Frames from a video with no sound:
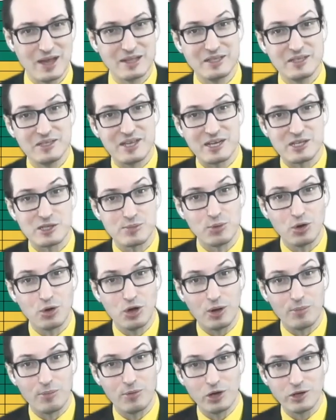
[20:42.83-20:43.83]
These are
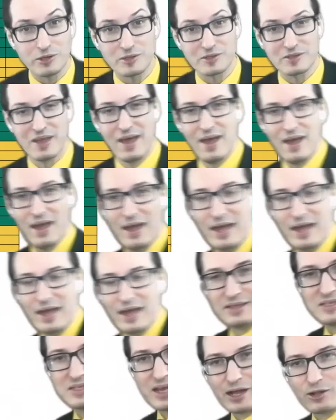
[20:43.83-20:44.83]
smaller blocks,
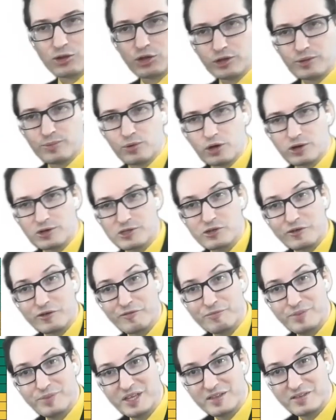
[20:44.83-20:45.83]
and these are not blocks
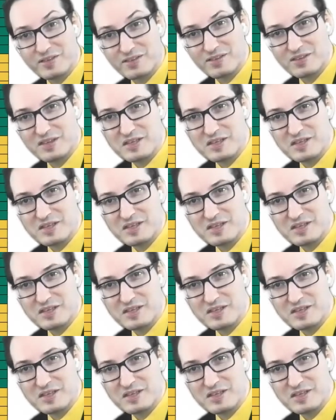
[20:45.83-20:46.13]
of bits.